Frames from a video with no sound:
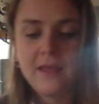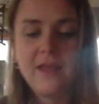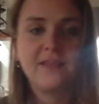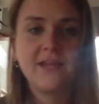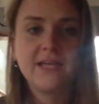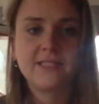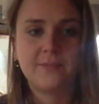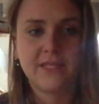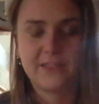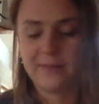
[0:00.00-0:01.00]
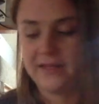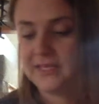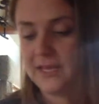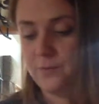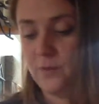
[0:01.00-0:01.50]
The next subtest Bailey
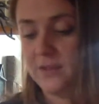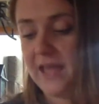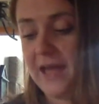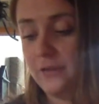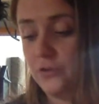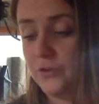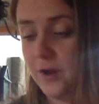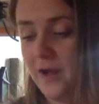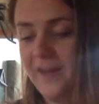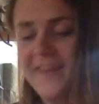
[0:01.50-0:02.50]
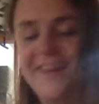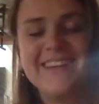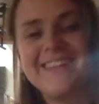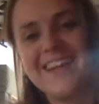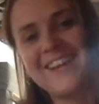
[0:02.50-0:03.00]
did was algebra.
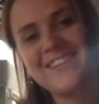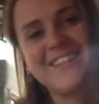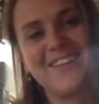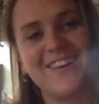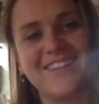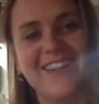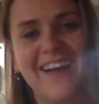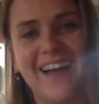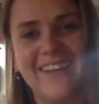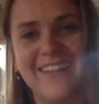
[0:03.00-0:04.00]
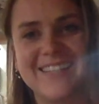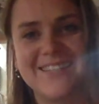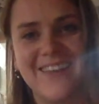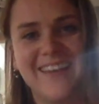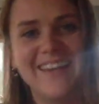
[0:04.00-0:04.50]
She actually stuck her tongue out at this
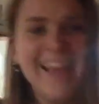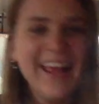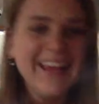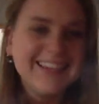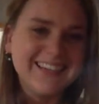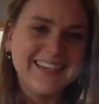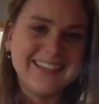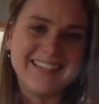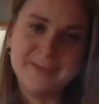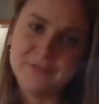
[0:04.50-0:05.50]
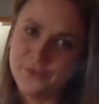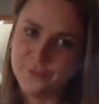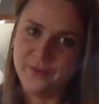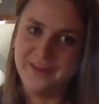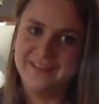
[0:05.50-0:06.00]
one. She didn't seem too
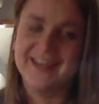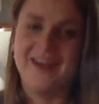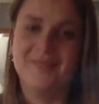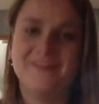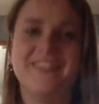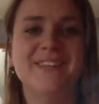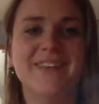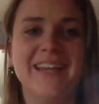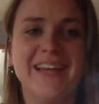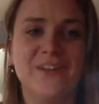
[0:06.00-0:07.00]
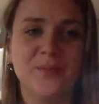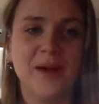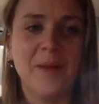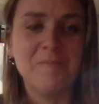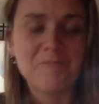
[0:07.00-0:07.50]
thrilled to do any
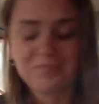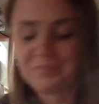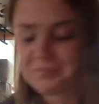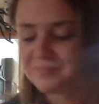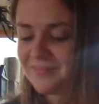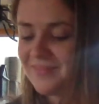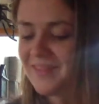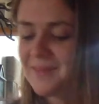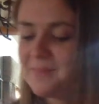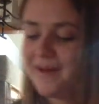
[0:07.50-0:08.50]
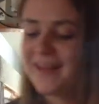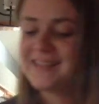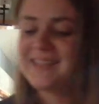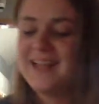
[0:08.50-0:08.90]
algebra. But